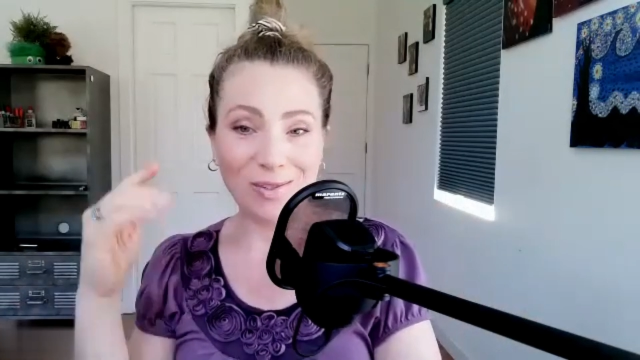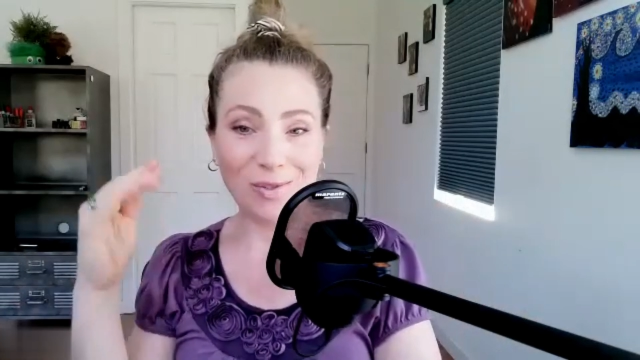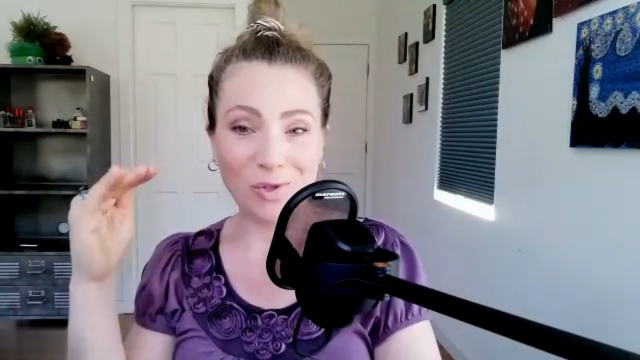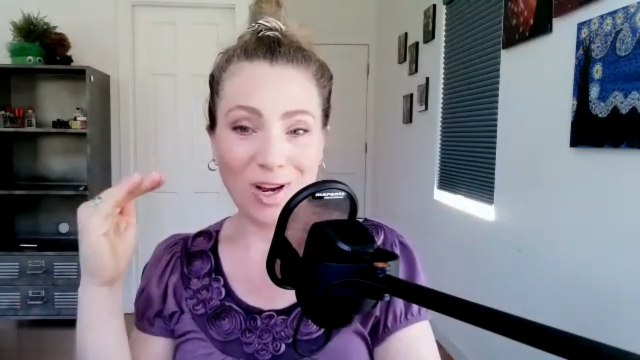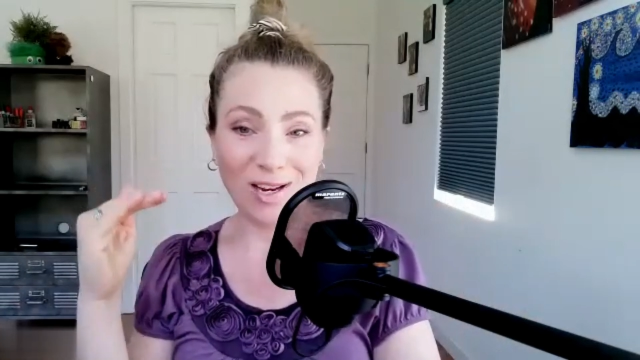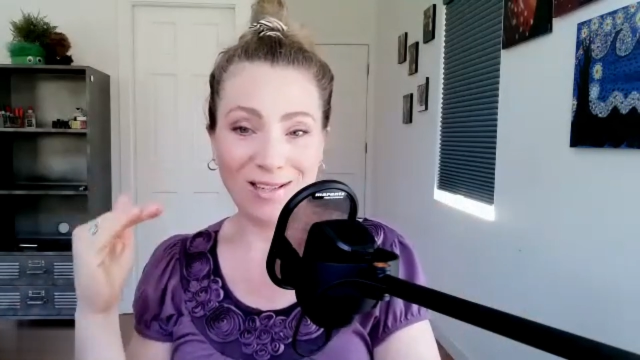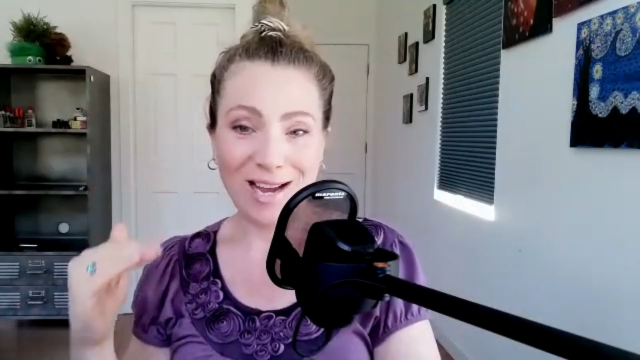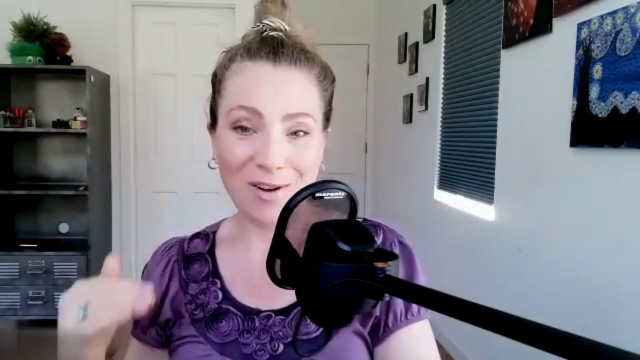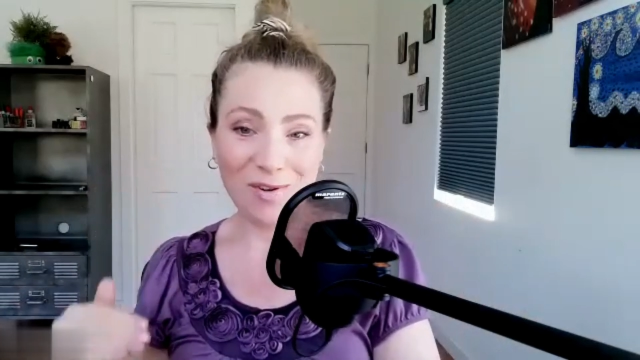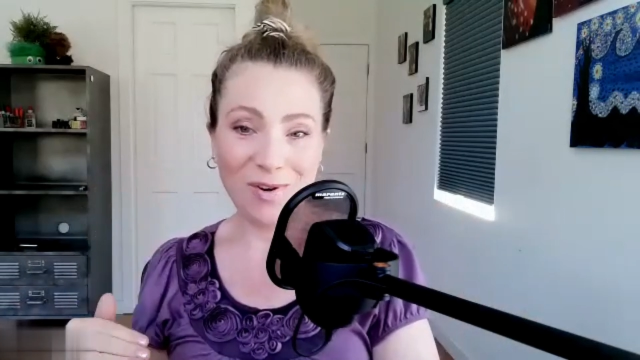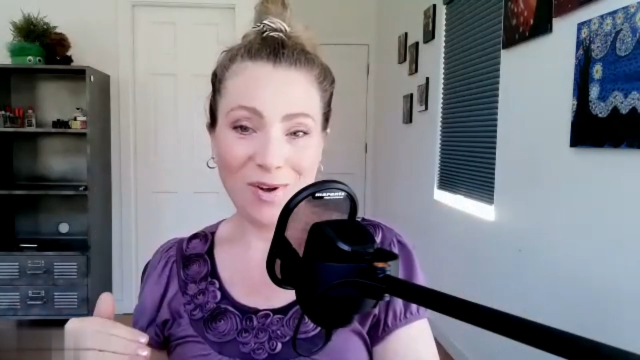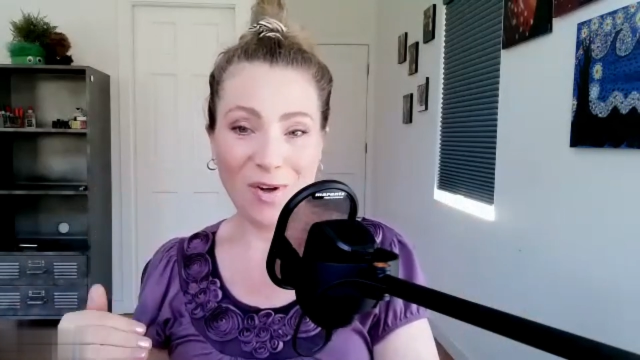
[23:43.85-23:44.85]
So jotting
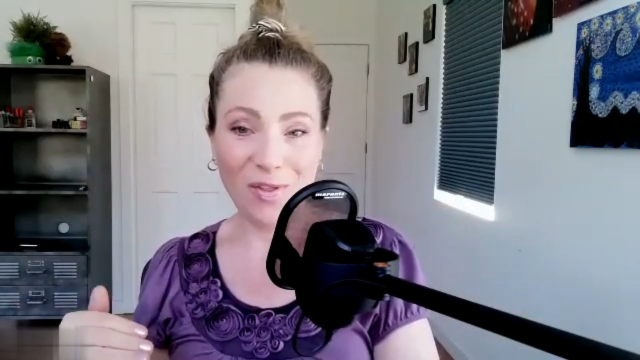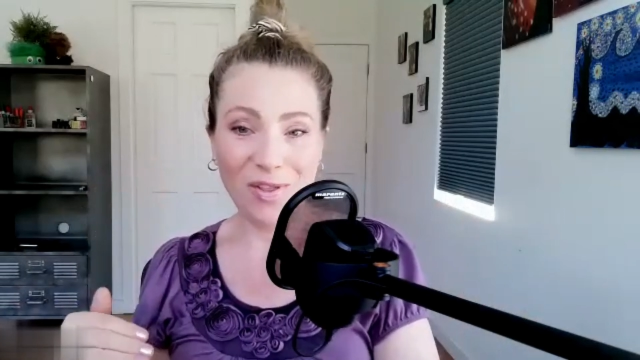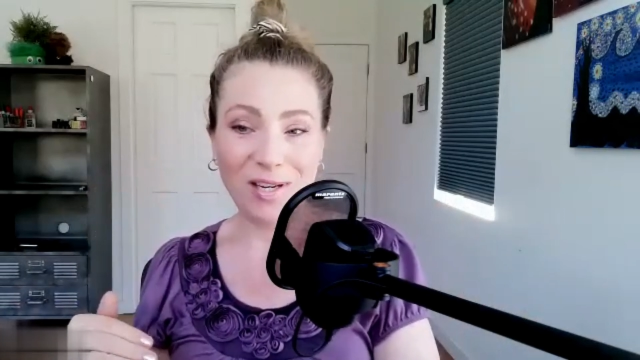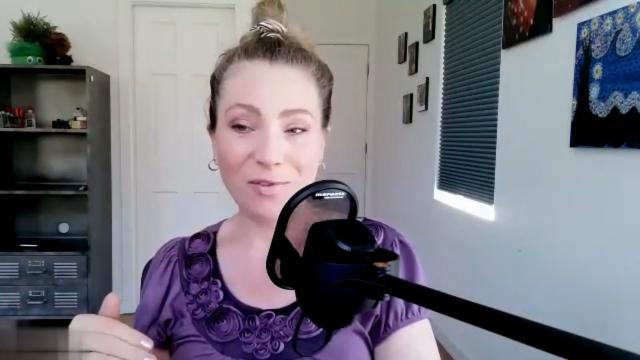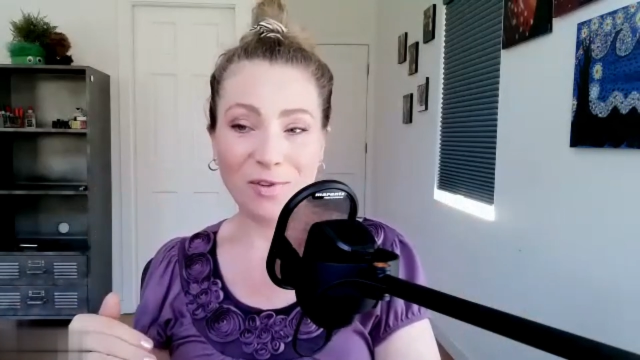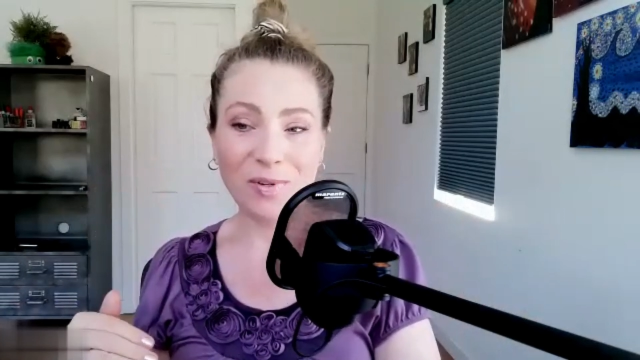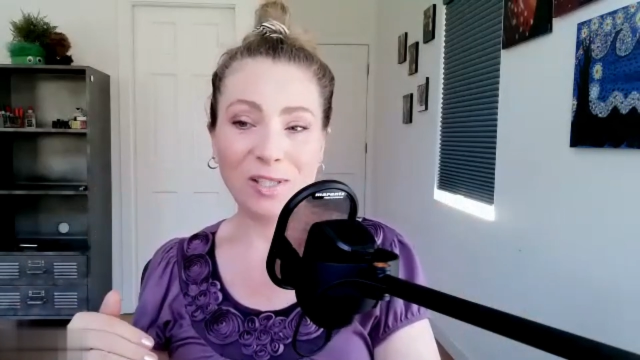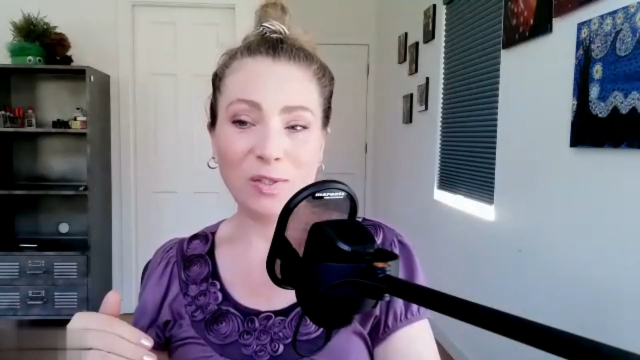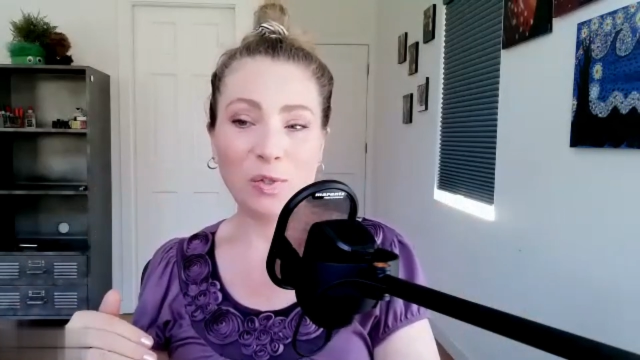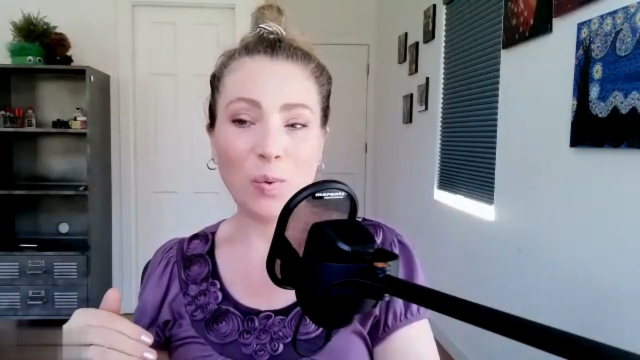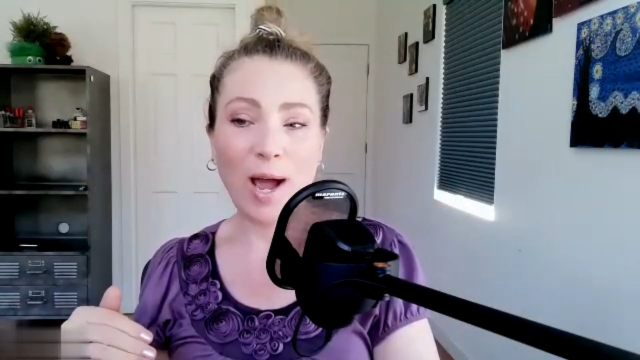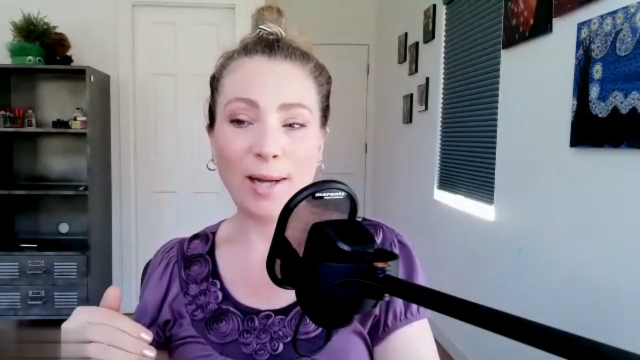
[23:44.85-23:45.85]
down all the different
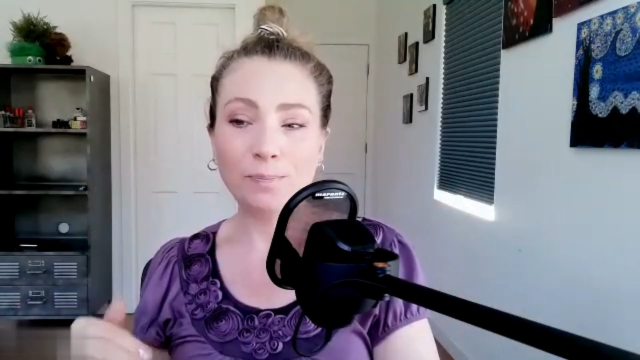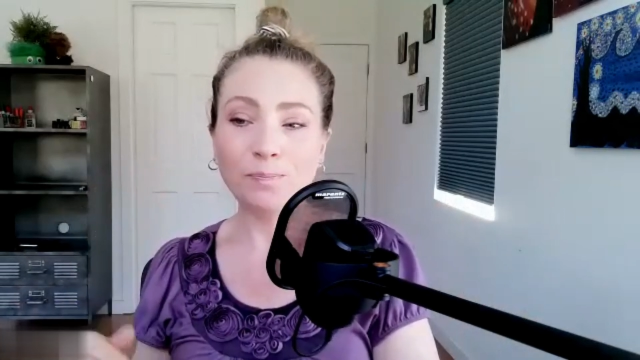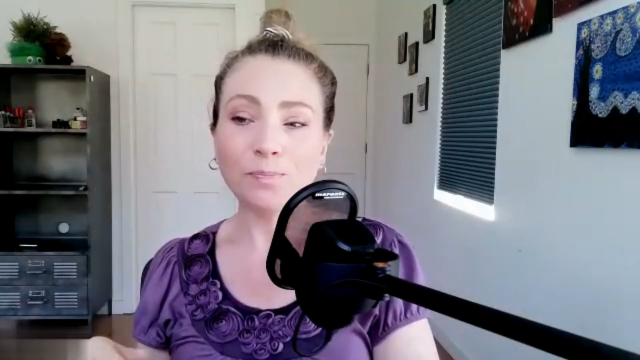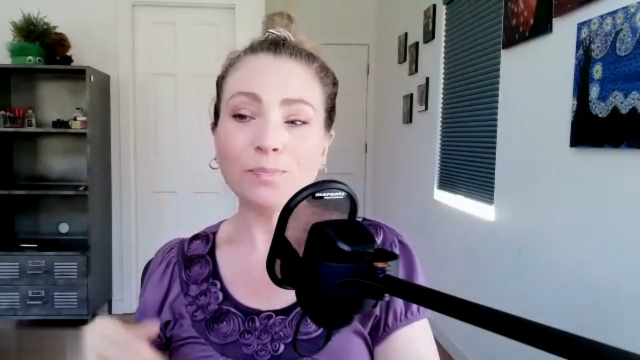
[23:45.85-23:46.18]
reasons why.